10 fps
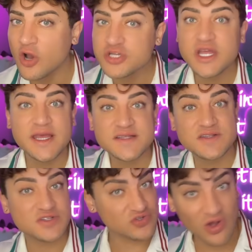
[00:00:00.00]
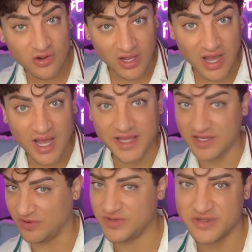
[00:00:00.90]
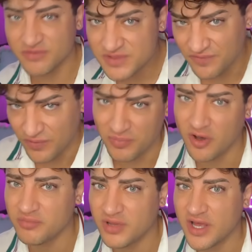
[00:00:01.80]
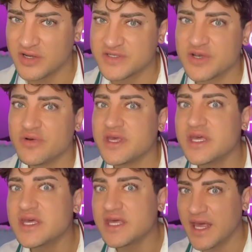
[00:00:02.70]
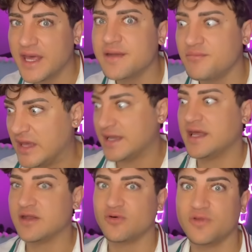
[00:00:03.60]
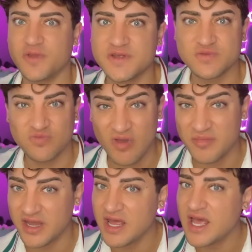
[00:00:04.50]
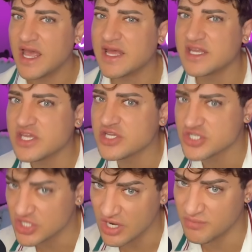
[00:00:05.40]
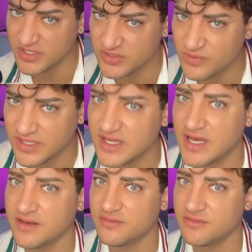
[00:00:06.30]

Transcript: O J is a strong guy. You know, he was a football player, so he can manhandle these women, and he should not be doing that. You ever